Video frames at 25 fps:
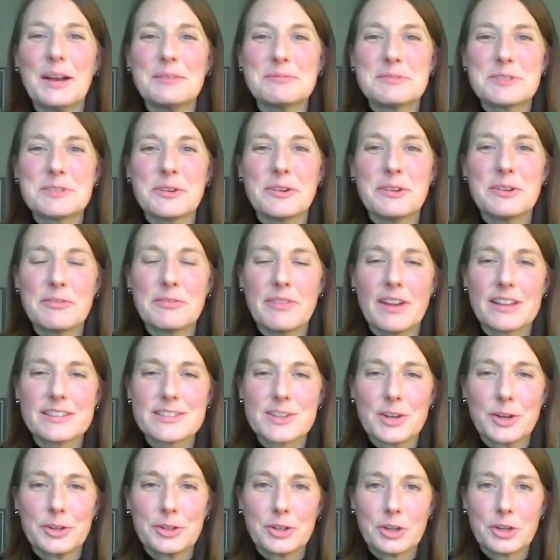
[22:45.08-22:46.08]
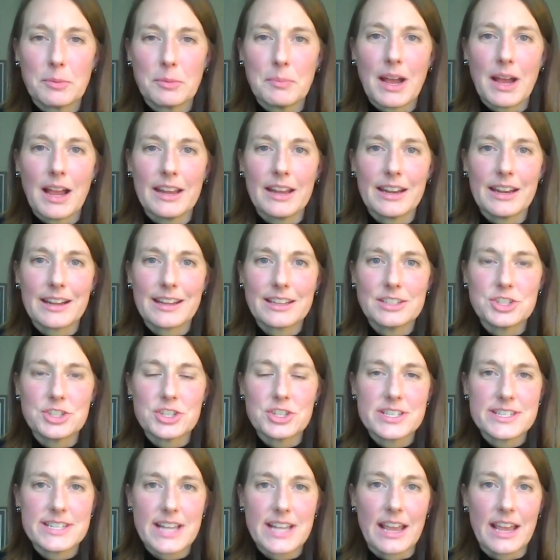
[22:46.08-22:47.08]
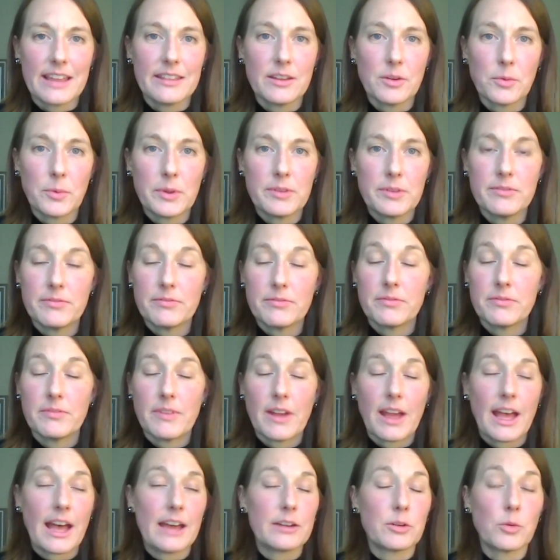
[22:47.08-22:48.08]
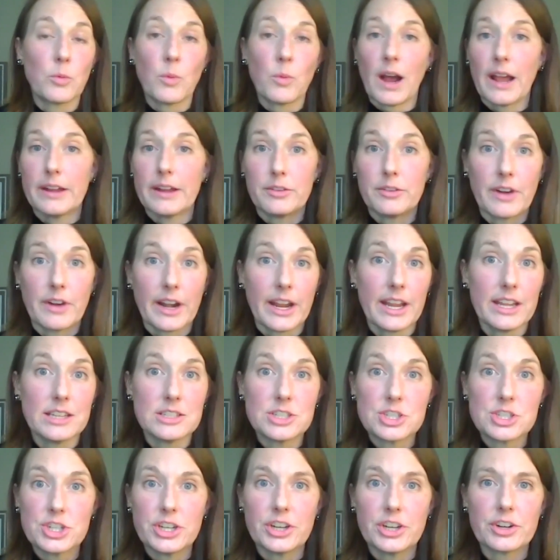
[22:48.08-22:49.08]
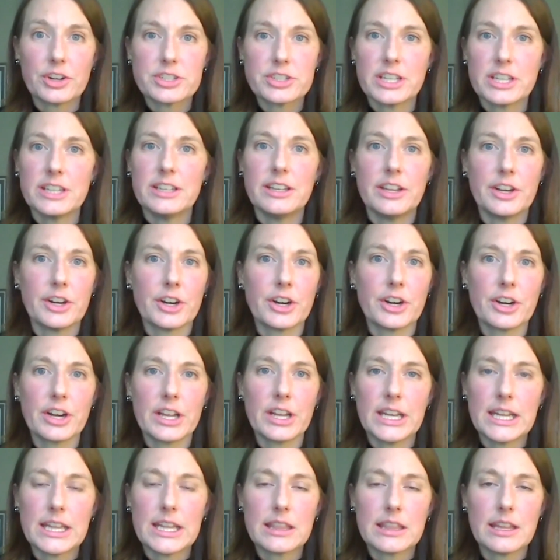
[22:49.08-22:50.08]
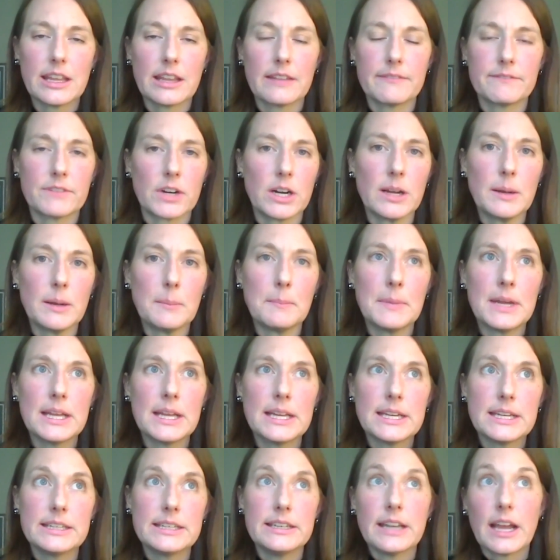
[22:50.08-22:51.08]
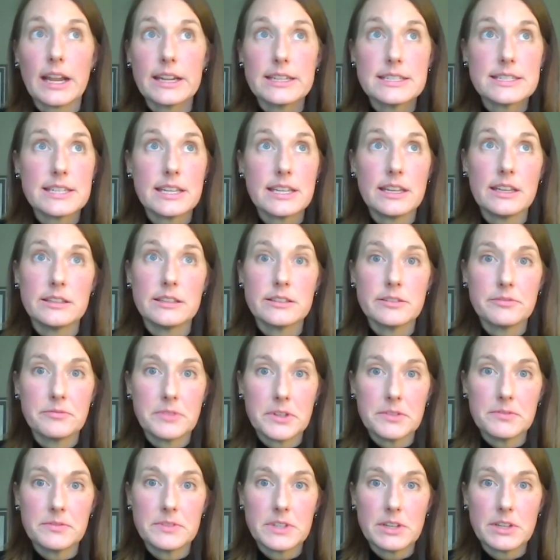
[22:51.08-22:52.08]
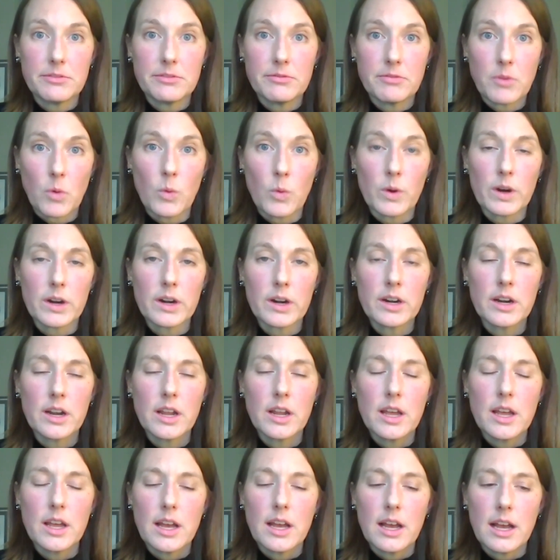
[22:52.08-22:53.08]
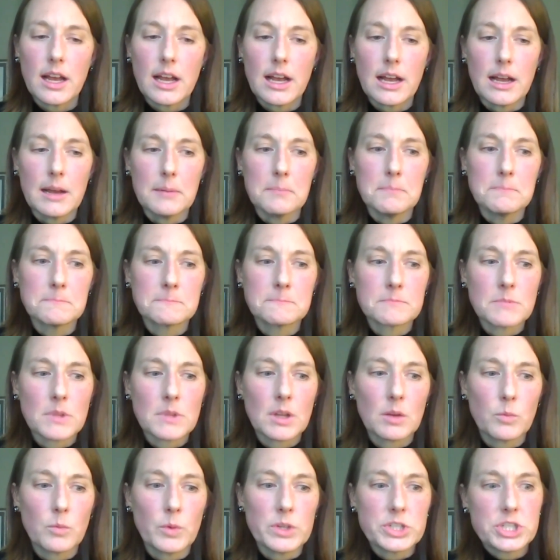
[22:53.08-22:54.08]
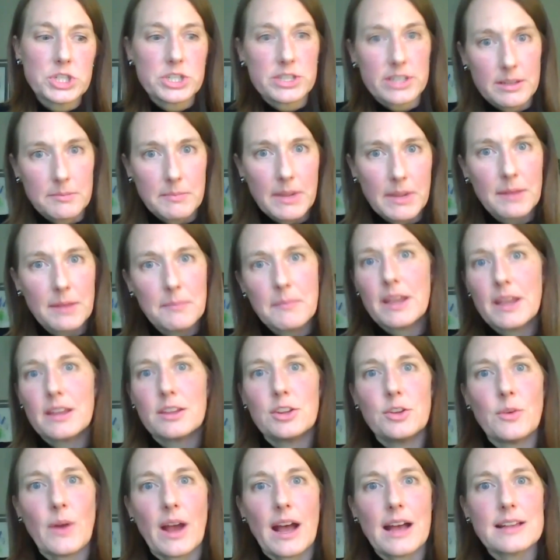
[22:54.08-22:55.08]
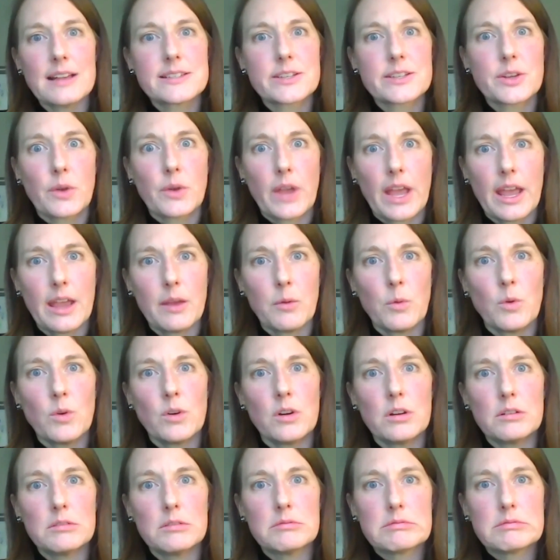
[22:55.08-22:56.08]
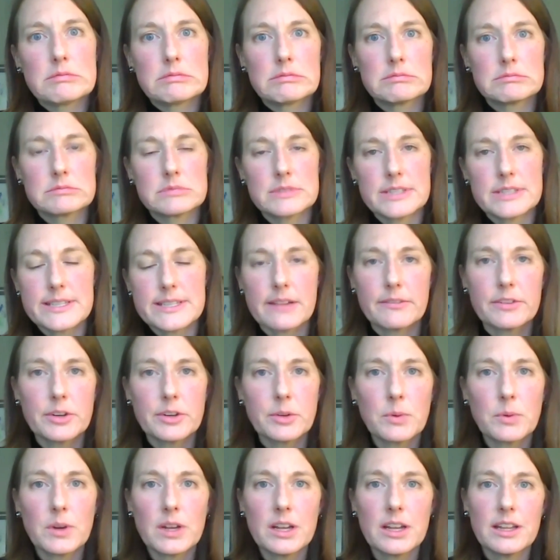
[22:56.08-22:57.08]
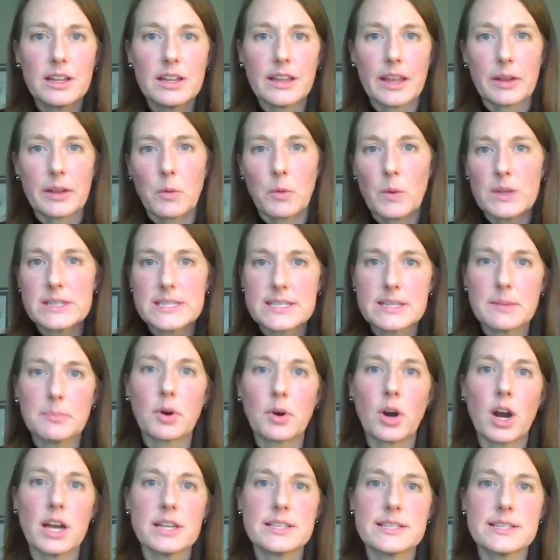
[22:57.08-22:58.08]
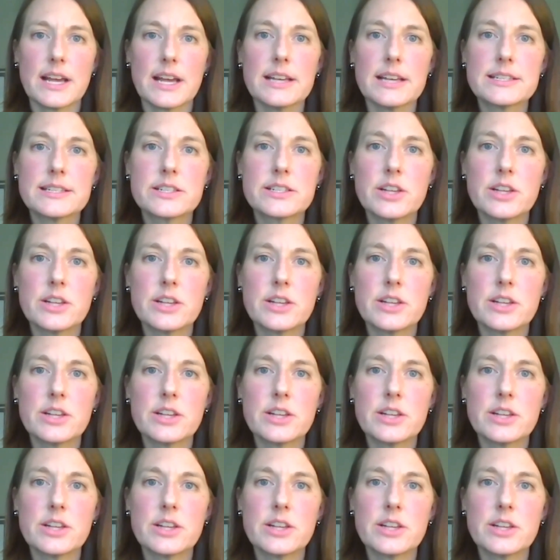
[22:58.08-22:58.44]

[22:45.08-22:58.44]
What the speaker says: So if that's on your mind, I can just say that we've had a wide range year to year, anything from 19 to 54, which then may make you ask, okay, well, does everyone, like, what's the process?